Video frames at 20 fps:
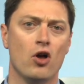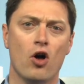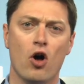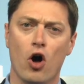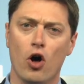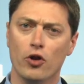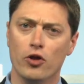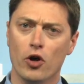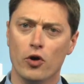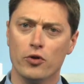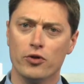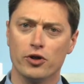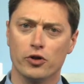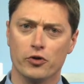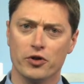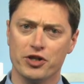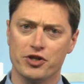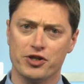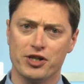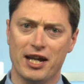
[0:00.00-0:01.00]
although the
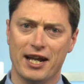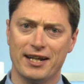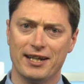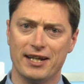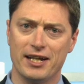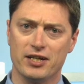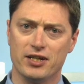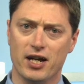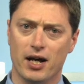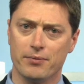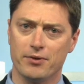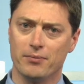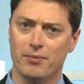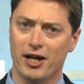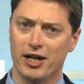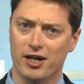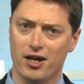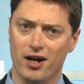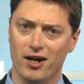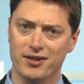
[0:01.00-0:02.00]
Christianity adopted by
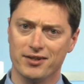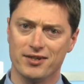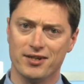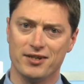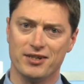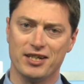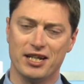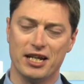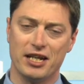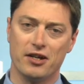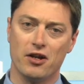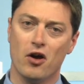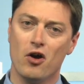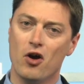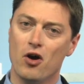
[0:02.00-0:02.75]
Constantine